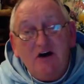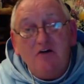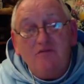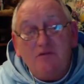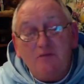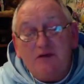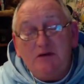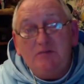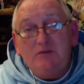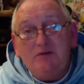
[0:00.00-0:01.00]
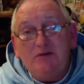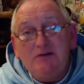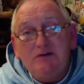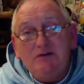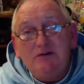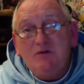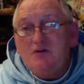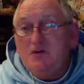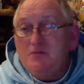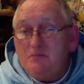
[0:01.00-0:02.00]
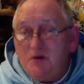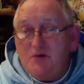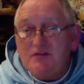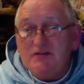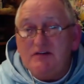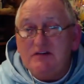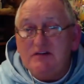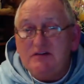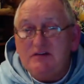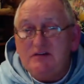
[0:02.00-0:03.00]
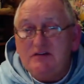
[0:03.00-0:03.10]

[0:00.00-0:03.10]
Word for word: of the people who compose it.